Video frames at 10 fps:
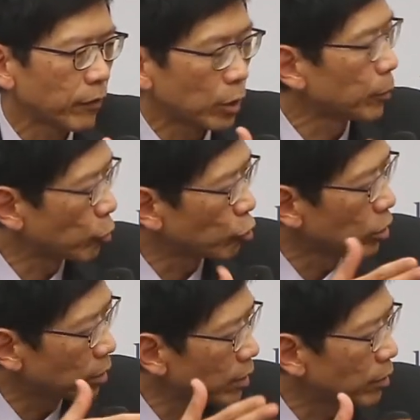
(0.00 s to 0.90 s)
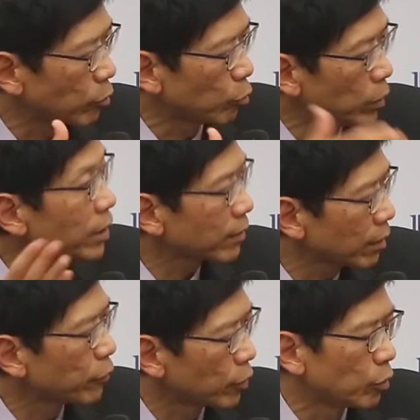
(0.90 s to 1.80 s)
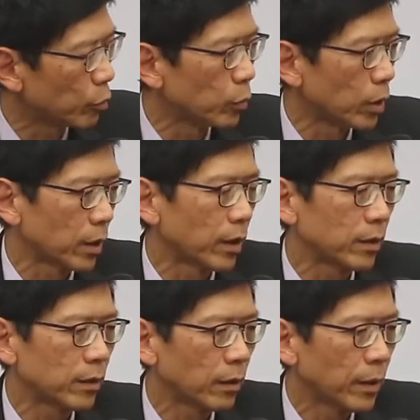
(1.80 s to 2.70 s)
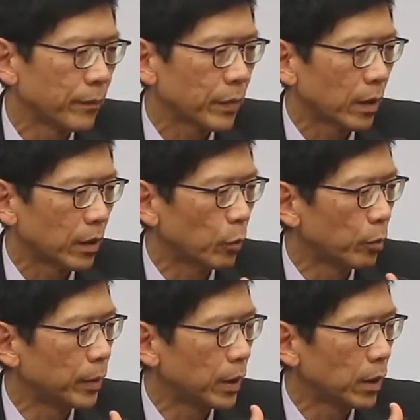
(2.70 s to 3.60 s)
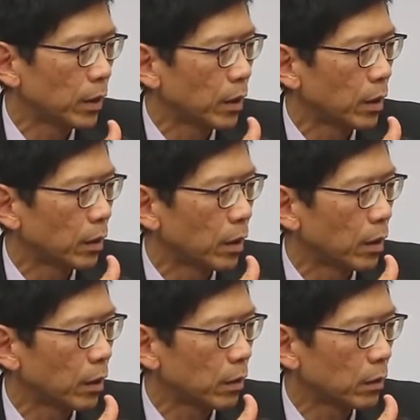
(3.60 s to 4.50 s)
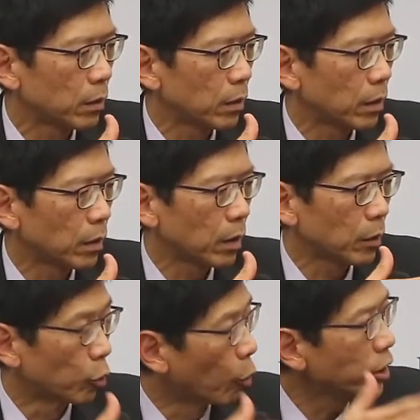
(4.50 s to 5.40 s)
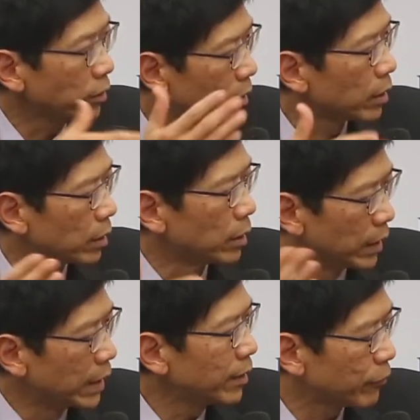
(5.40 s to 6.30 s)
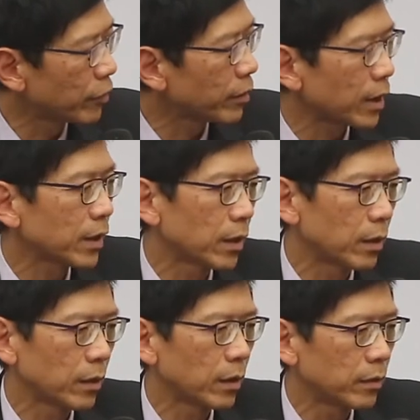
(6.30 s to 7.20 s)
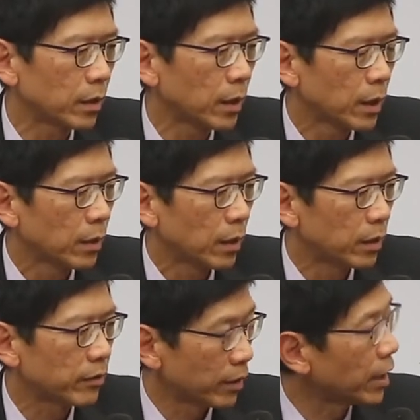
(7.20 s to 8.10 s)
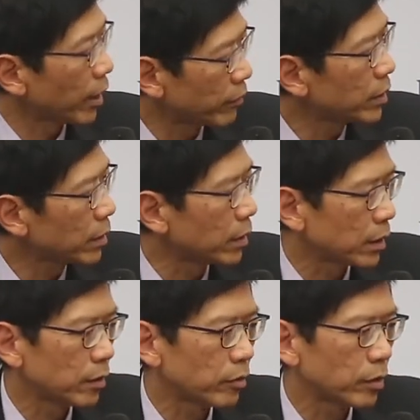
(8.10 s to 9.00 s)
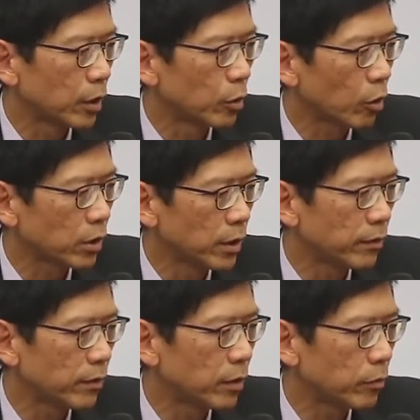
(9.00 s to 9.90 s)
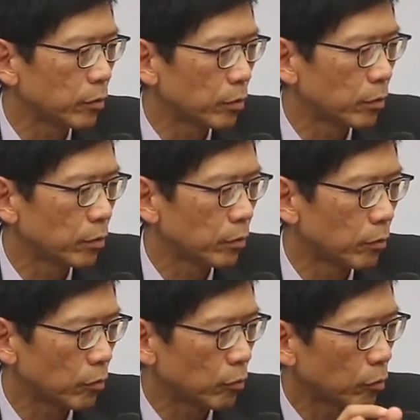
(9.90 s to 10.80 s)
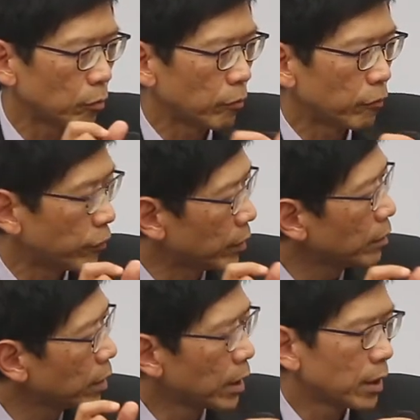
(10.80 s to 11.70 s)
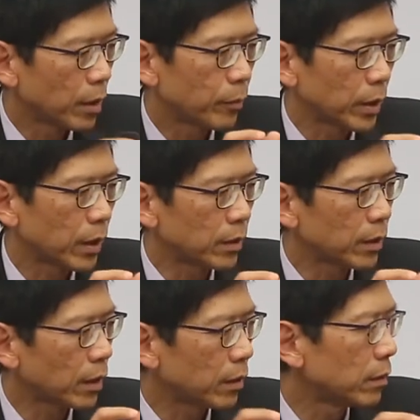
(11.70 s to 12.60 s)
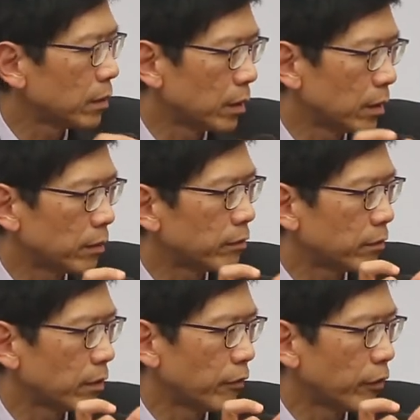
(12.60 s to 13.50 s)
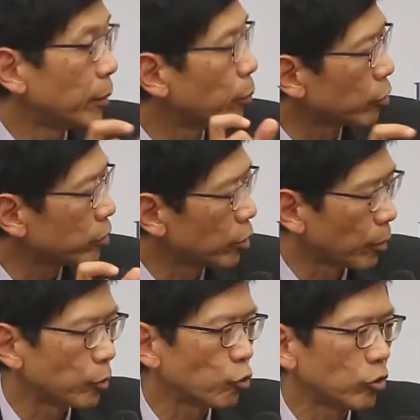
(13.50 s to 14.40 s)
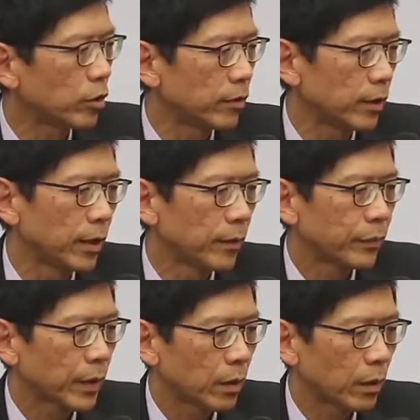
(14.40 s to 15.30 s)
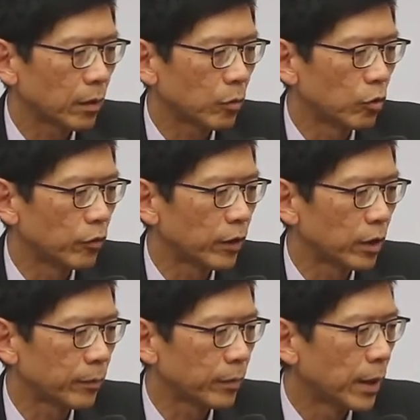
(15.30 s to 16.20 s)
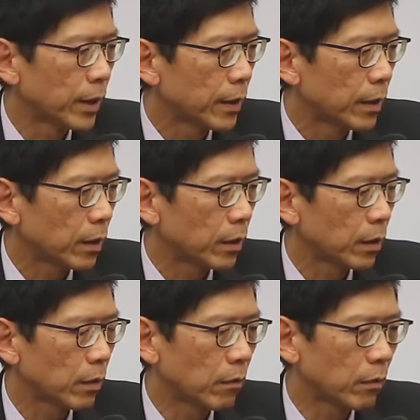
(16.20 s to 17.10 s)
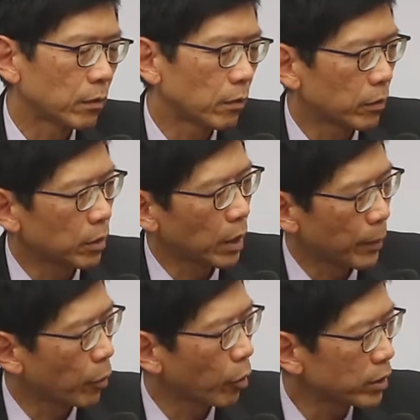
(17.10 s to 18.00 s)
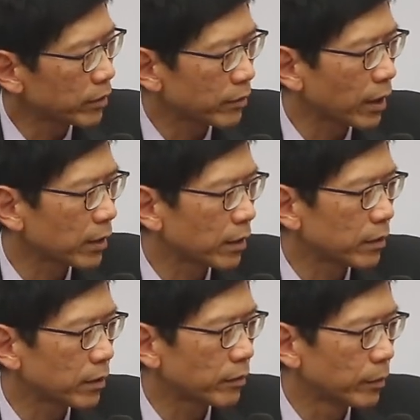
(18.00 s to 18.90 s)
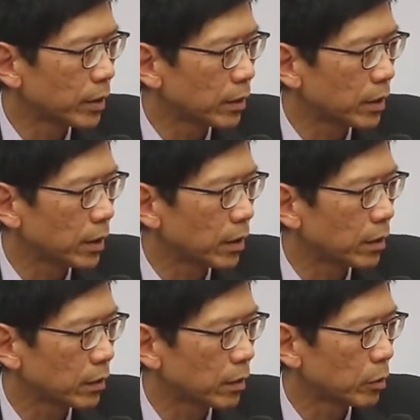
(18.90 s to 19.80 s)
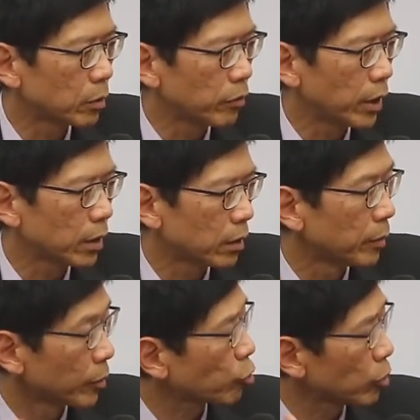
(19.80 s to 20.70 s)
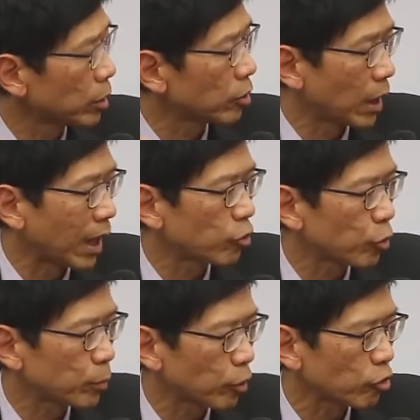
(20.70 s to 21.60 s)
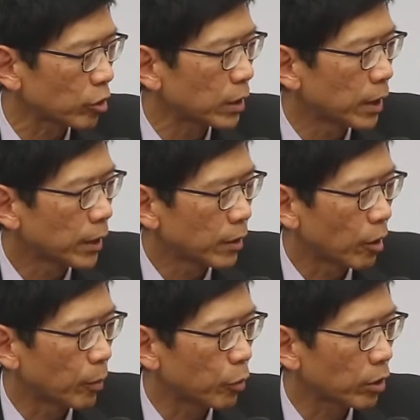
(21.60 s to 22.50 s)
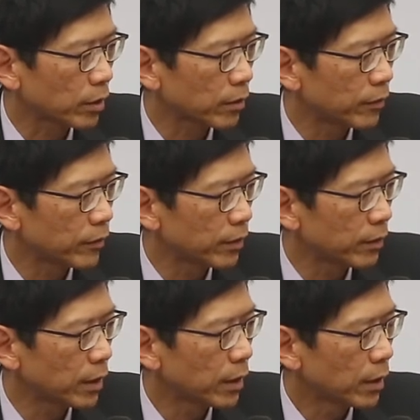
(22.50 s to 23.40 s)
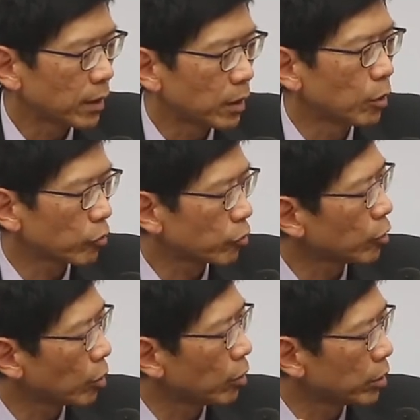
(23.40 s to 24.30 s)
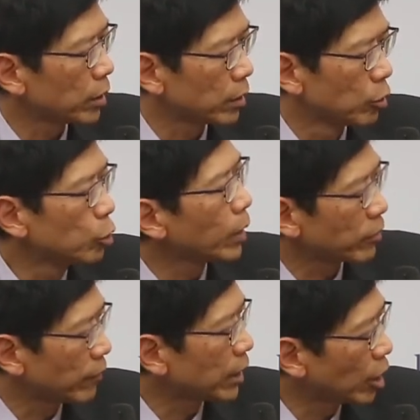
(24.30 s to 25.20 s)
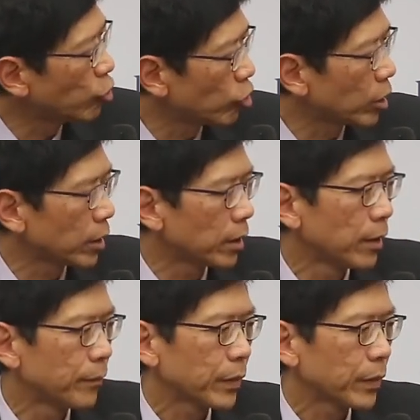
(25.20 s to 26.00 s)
find opportunities to reskill for new work. I think there will be a growing need for that. I think it is an area that is not easy to fill, but I think that is a very important opportunity to develop. On the employer side, I think similarly, it will create a much larger pressure on productivity and also on new ways of engaging